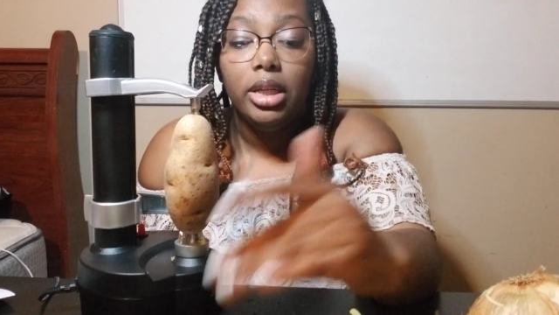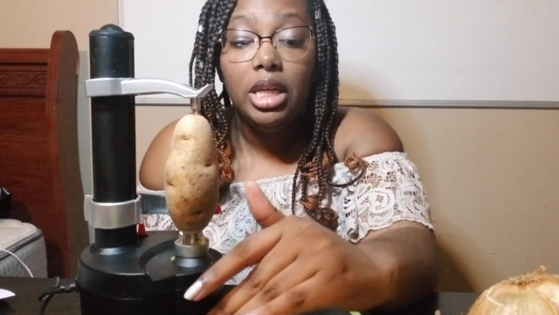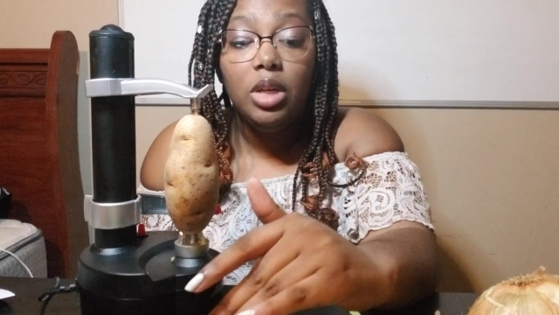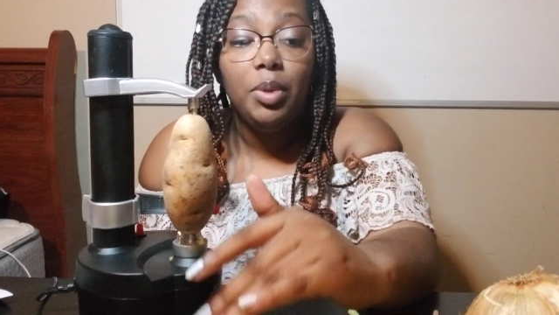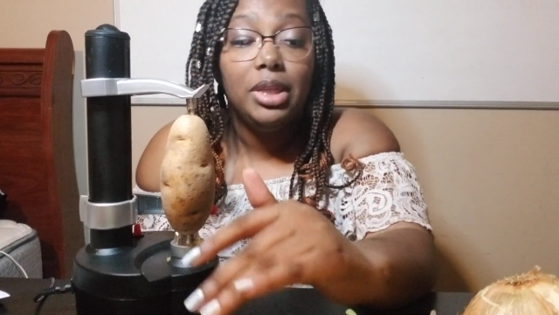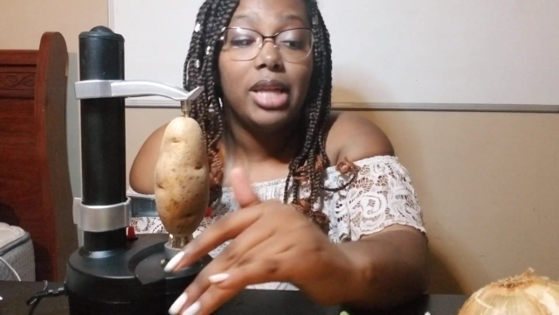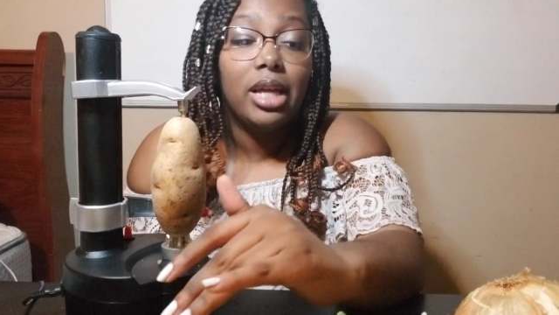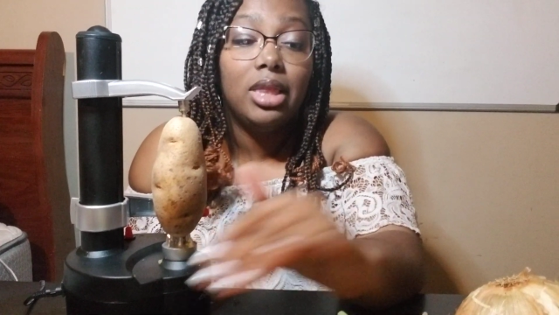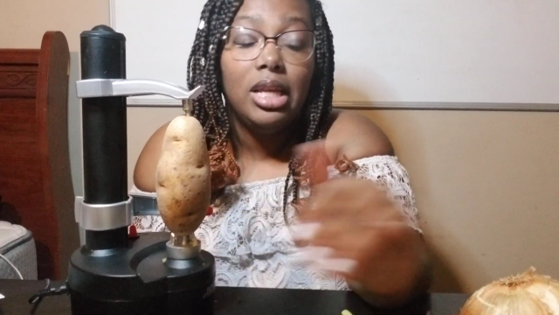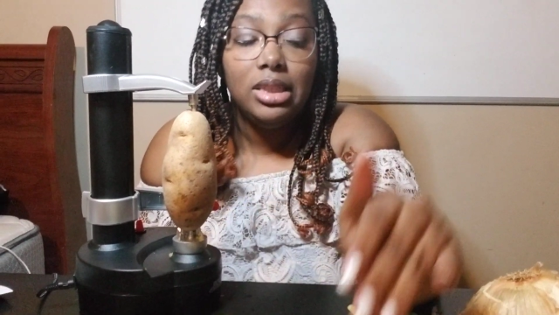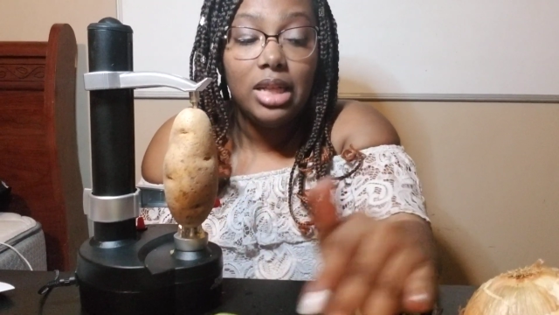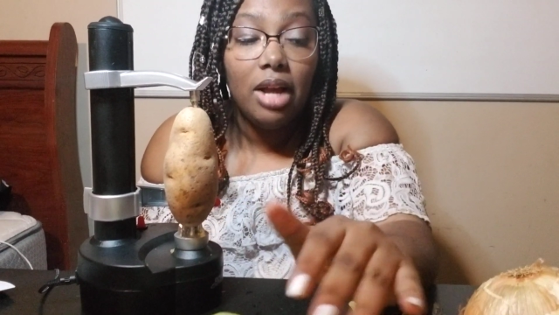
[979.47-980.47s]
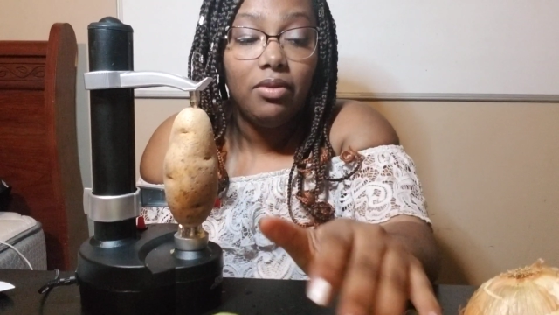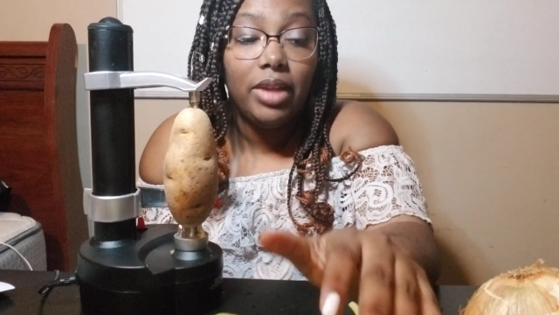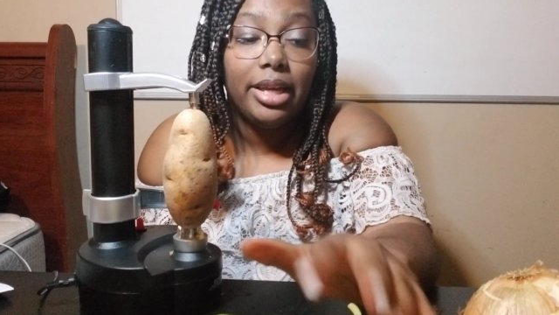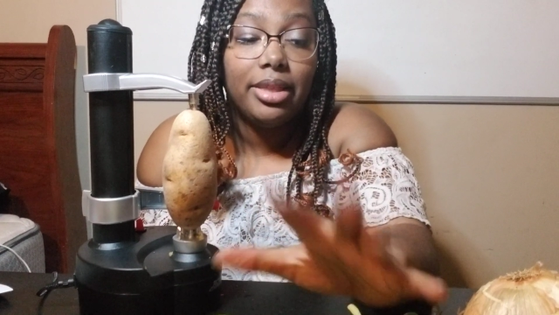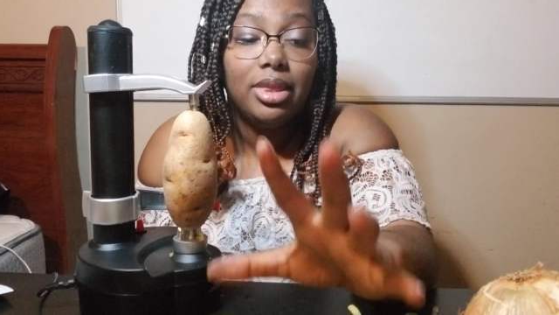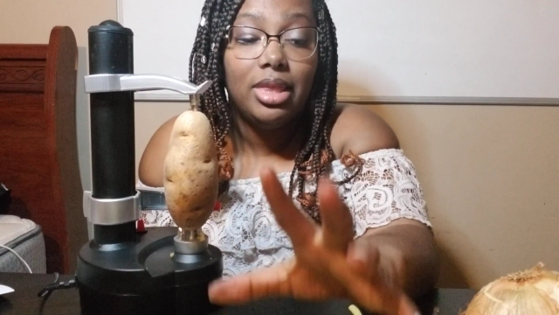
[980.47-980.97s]
Kiwis, like things that have
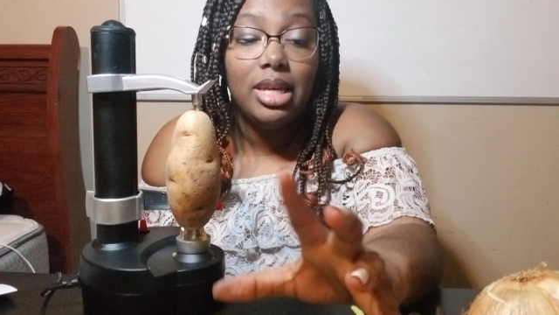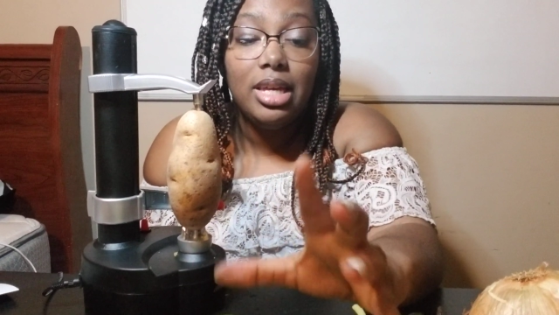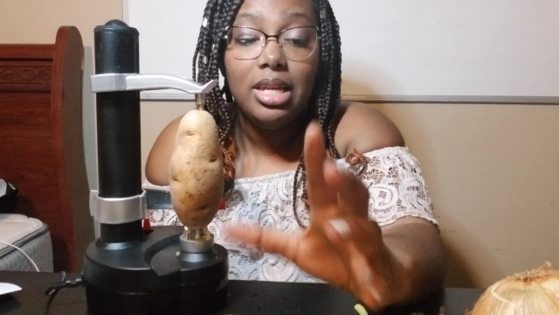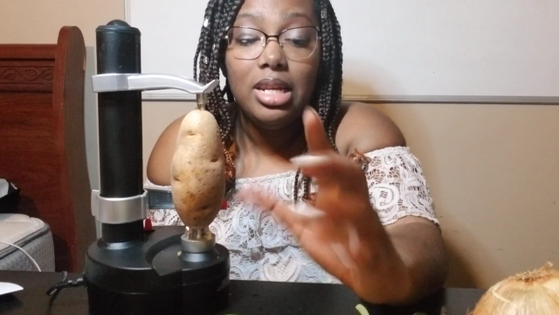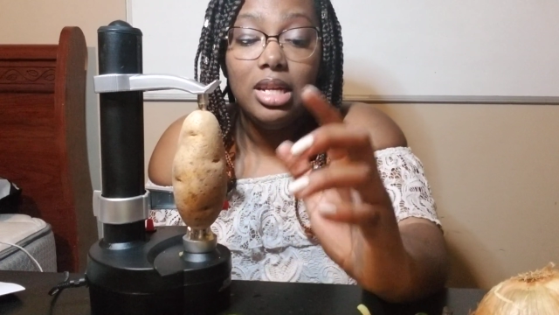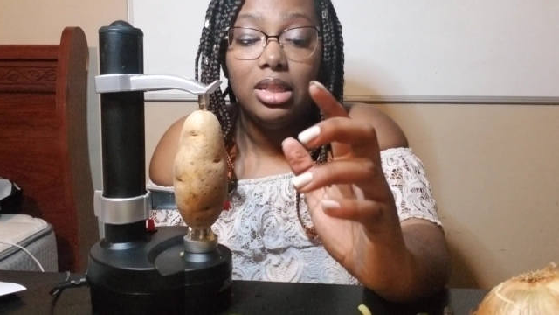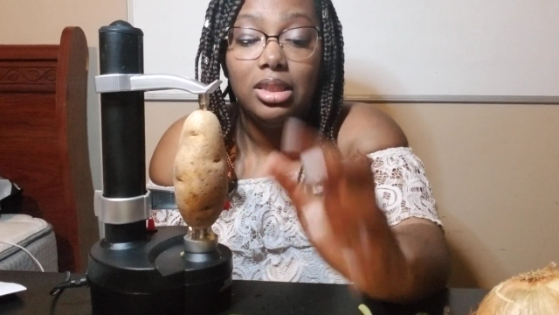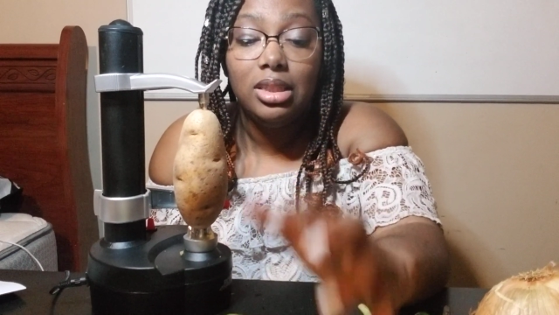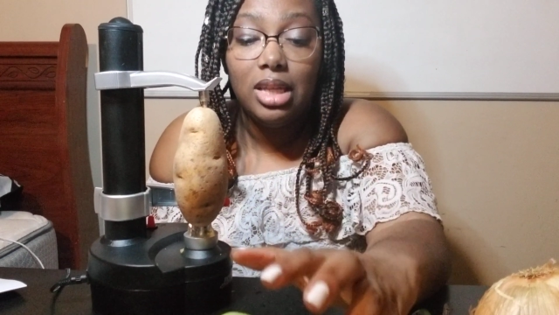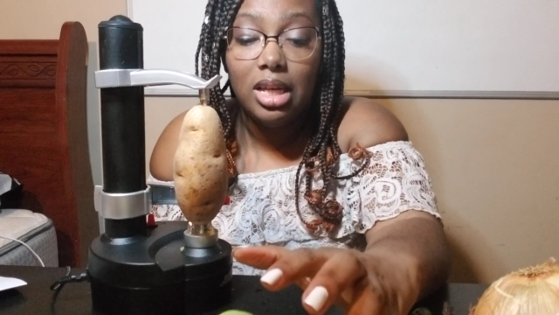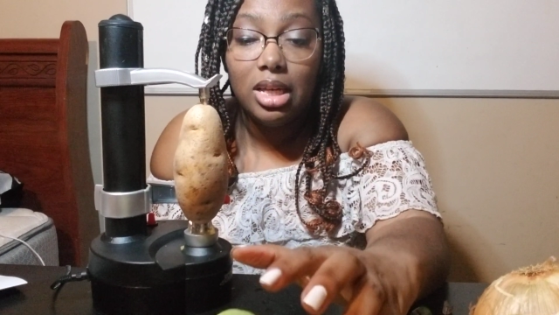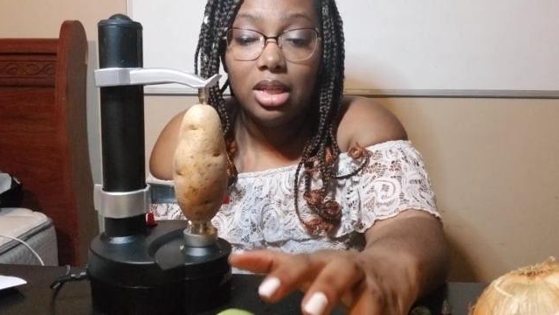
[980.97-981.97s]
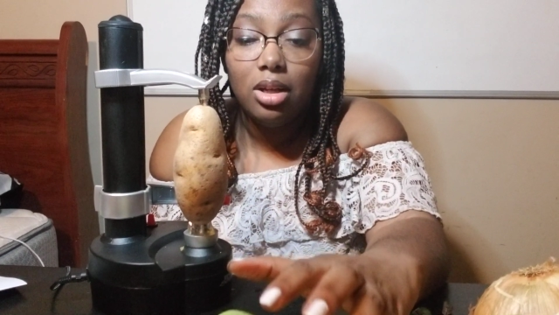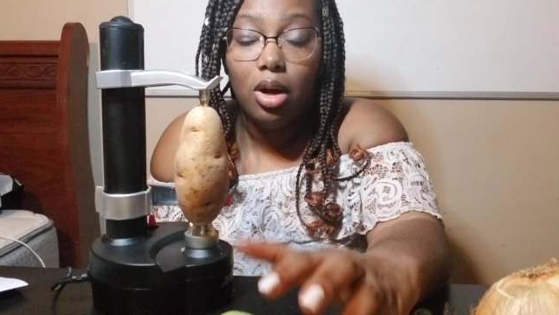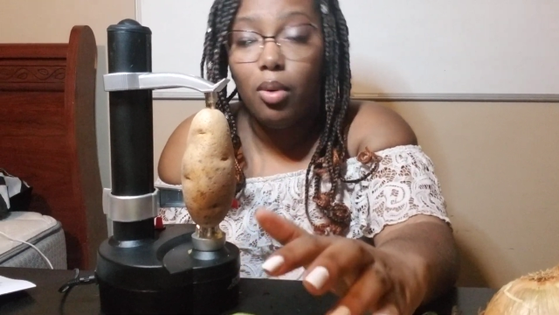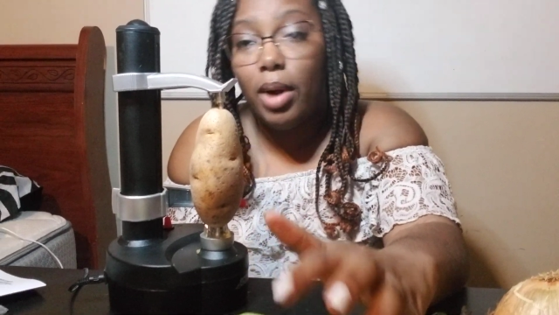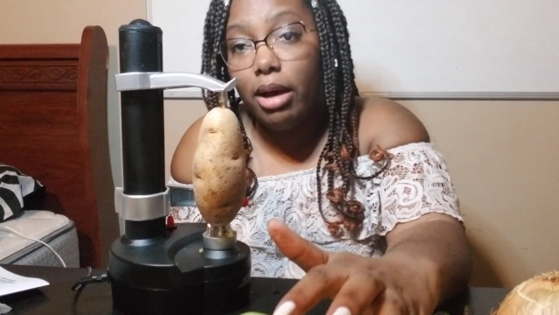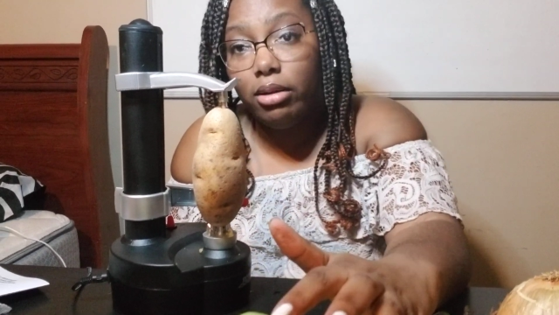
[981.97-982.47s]
like thin skin
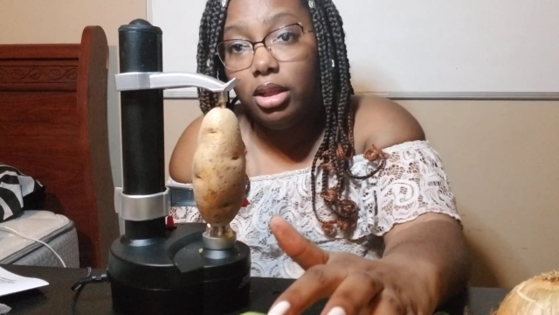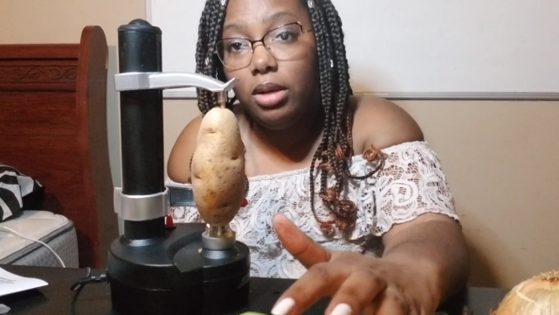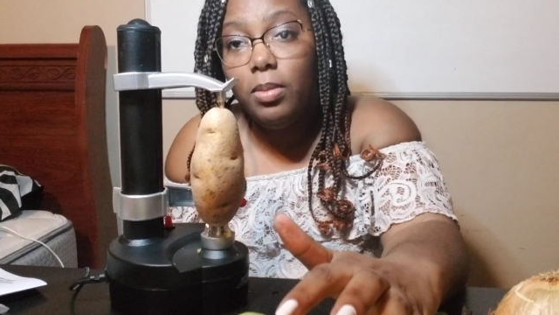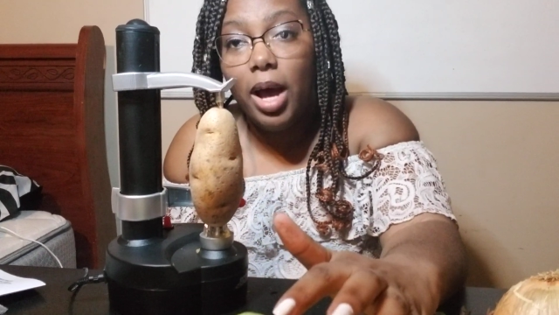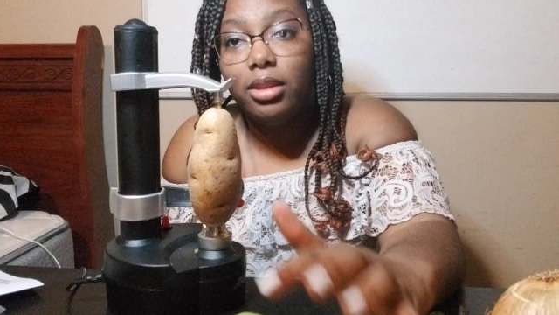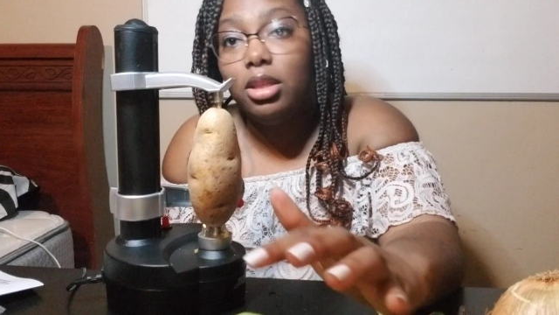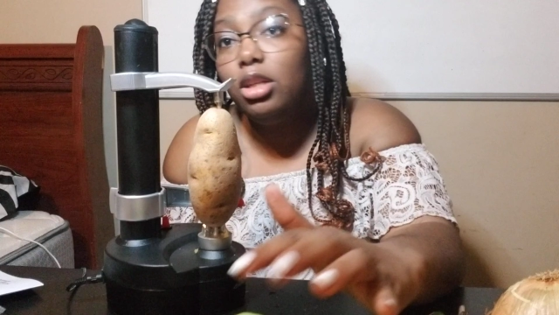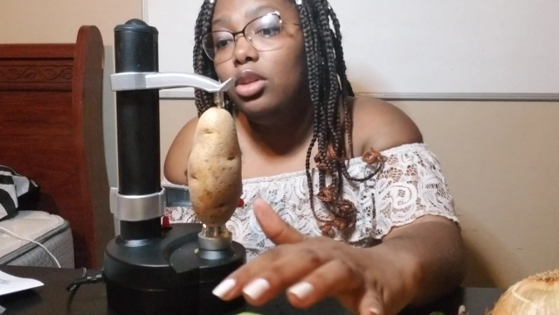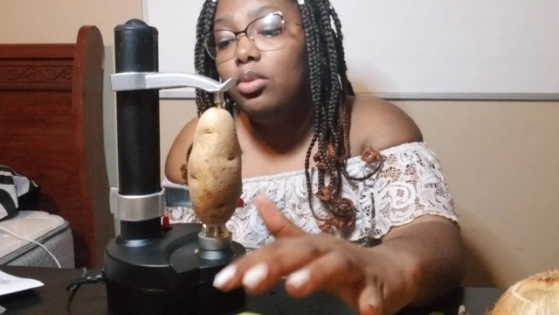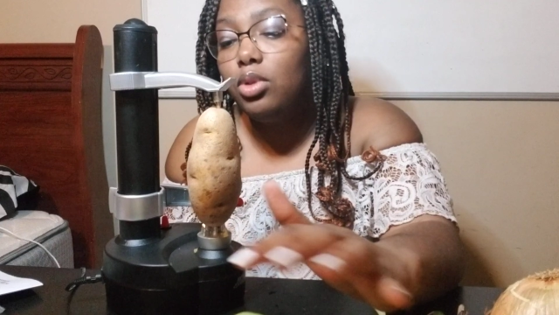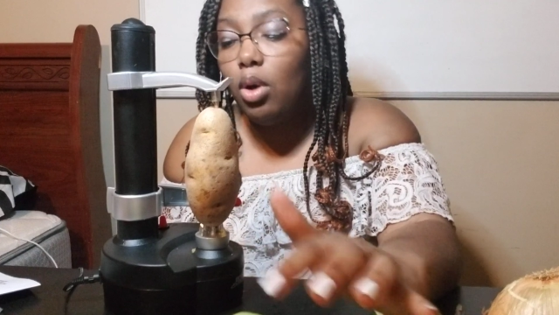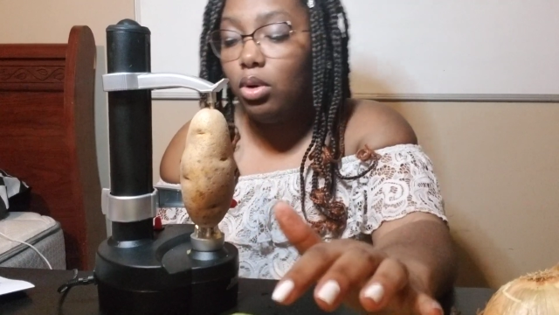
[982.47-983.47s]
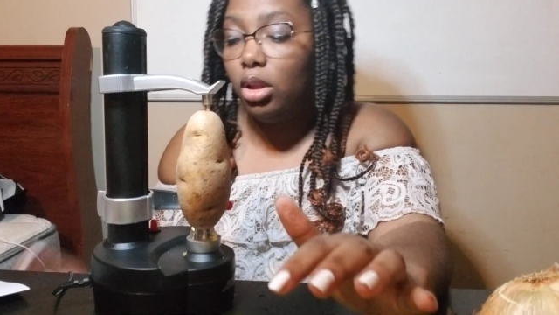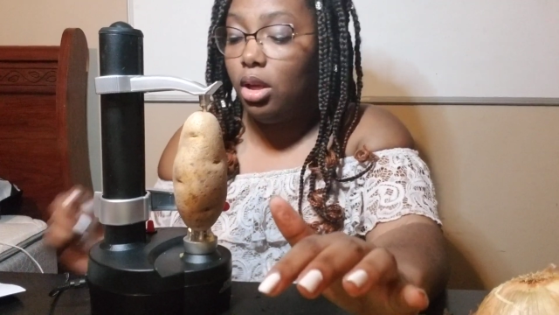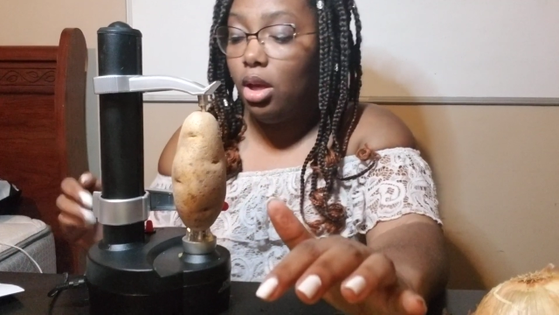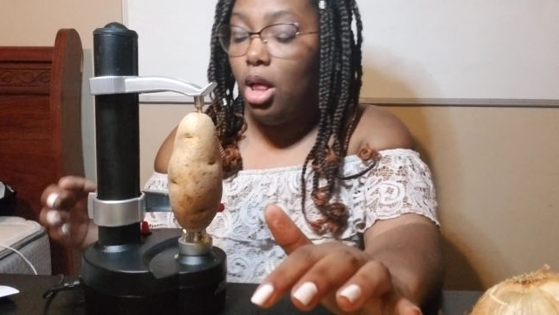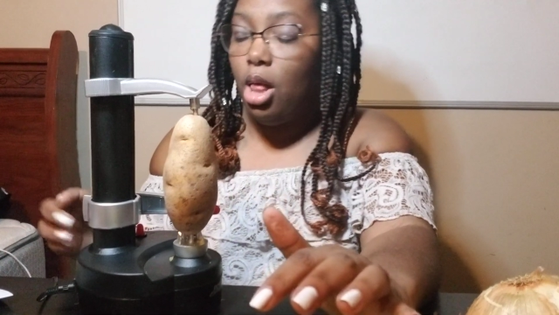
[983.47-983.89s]
around them, I think you totally